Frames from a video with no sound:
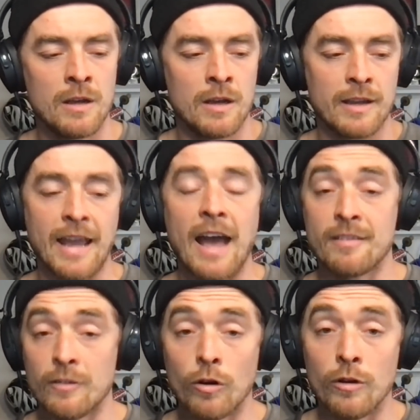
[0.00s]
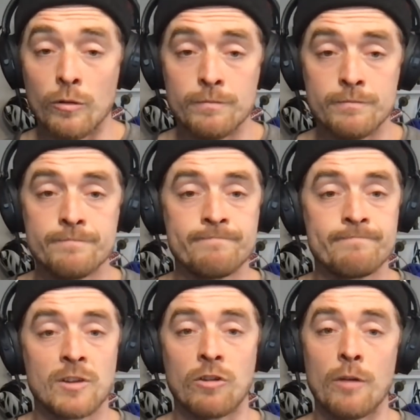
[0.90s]
gas and oil.
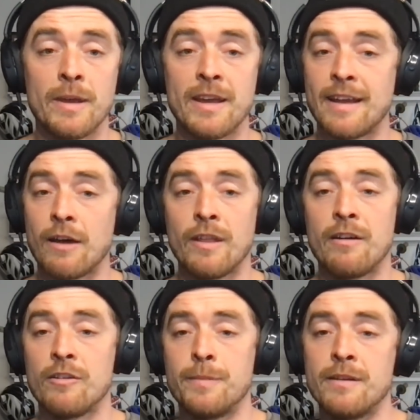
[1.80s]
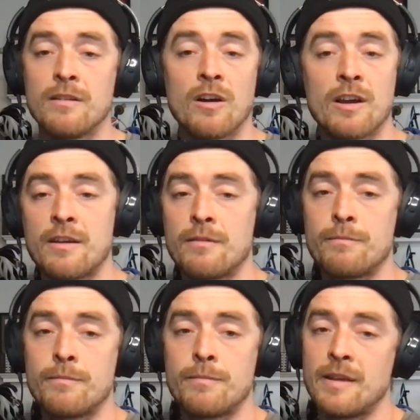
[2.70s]
Crimea down there has been
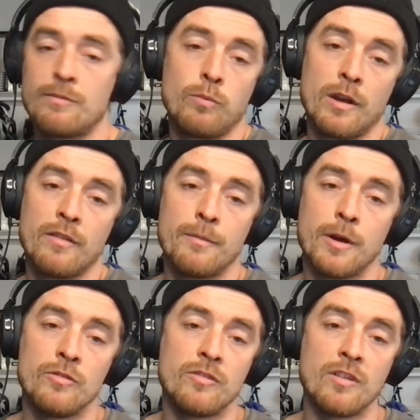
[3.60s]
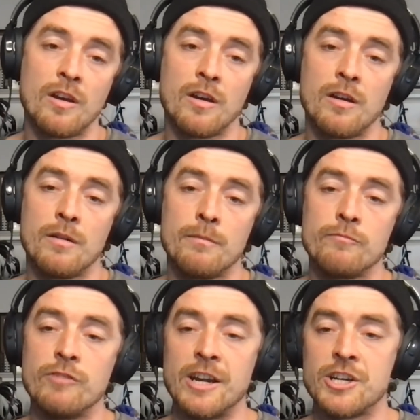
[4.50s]
it's one of the most
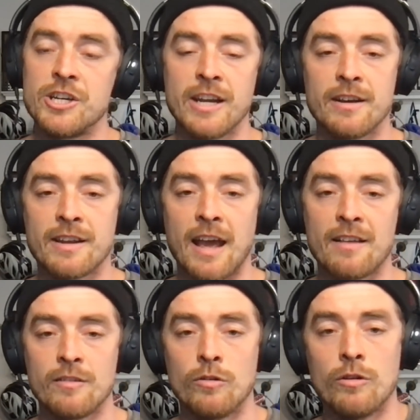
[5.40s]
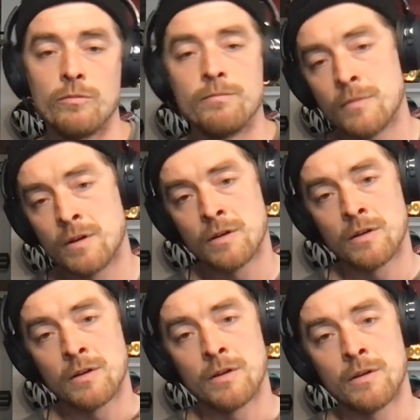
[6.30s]
rich in gas and oil
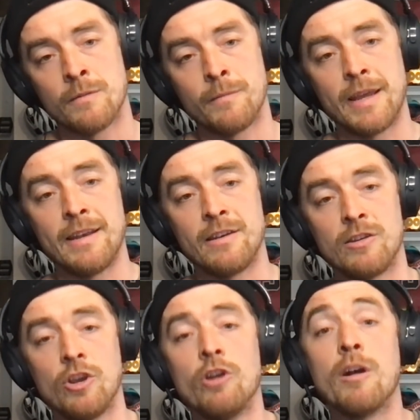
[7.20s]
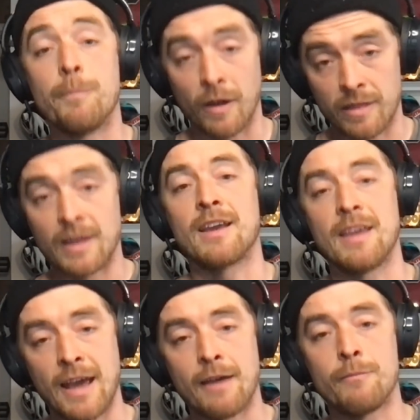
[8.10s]
in Europe, I think.
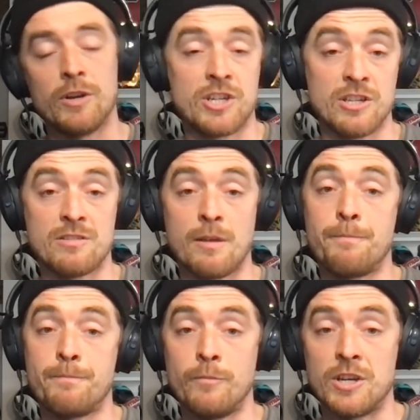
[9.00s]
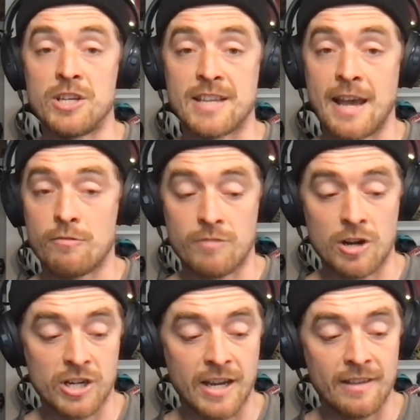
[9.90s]
Yeah, which is how
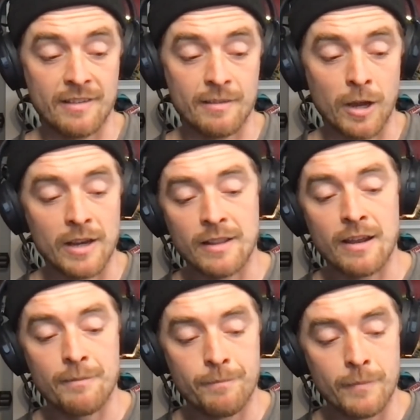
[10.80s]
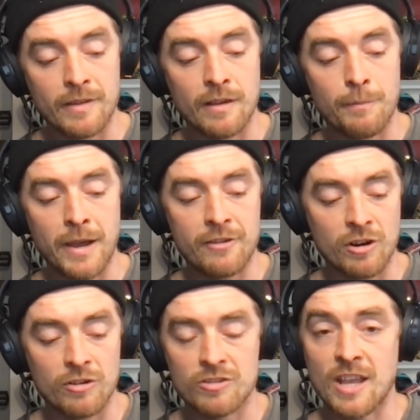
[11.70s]
Russia gets its money. It's a
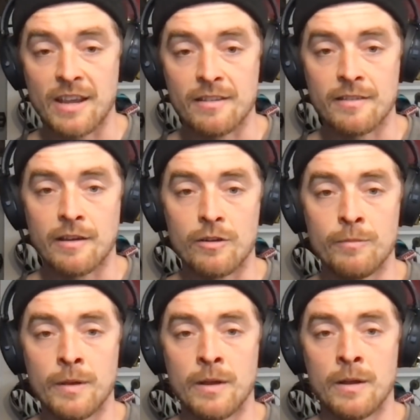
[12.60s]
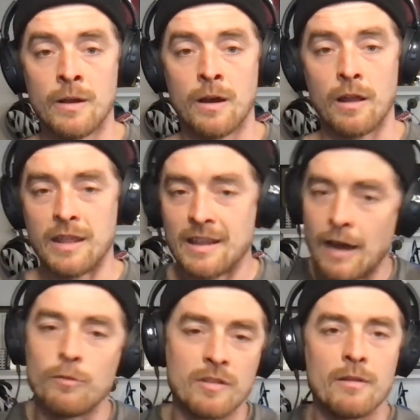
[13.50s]
petro state, so I think that
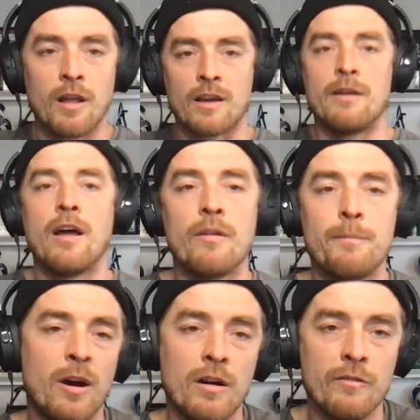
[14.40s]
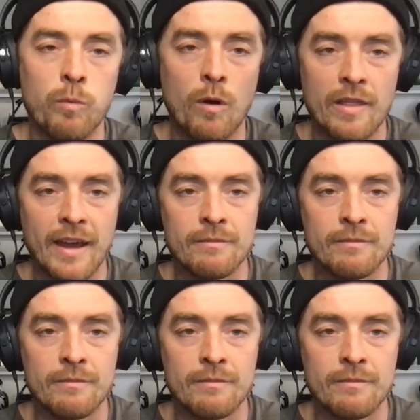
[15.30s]
was another part of why they.